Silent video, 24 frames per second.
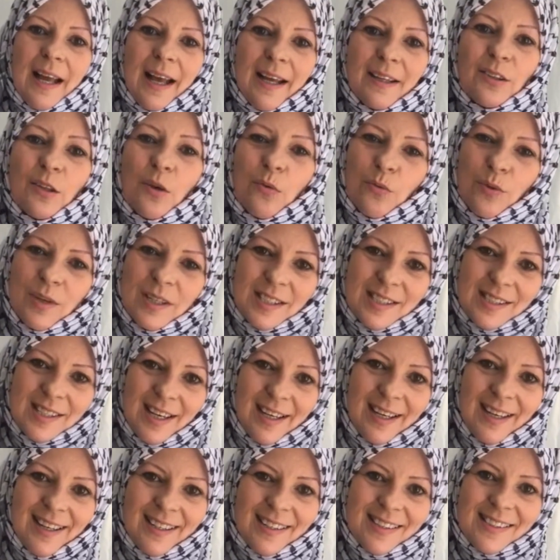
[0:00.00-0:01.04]
and the
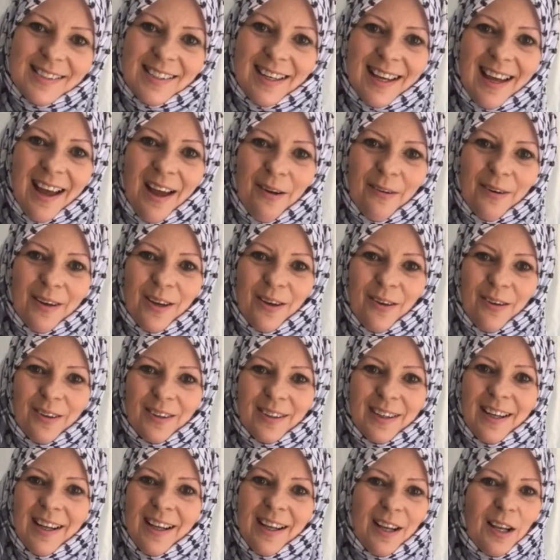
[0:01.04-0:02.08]
resilience to carry on.